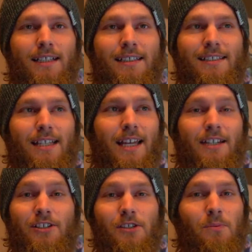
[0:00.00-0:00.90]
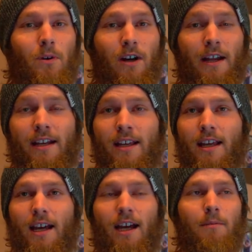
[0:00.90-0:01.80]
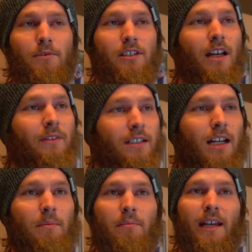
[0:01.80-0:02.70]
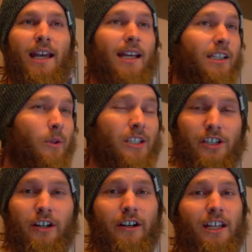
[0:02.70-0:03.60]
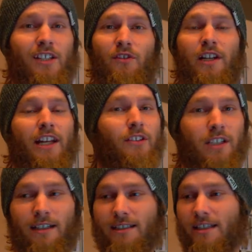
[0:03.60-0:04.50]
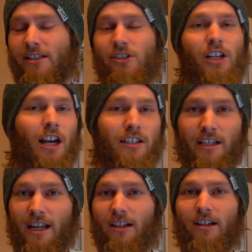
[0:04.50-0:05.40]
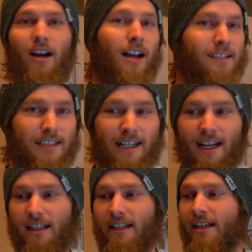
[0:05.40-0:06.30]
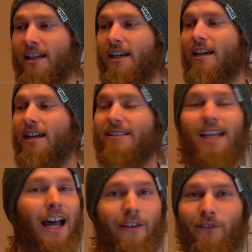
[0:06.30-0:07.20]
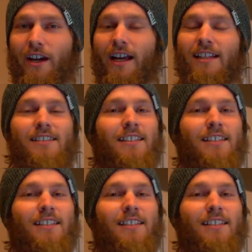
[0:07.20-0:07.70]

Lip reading: say just one. Just off the top of my head, Luis Urias, Fernando Tatis, Josh Naylor, Austin Allen, Ty France,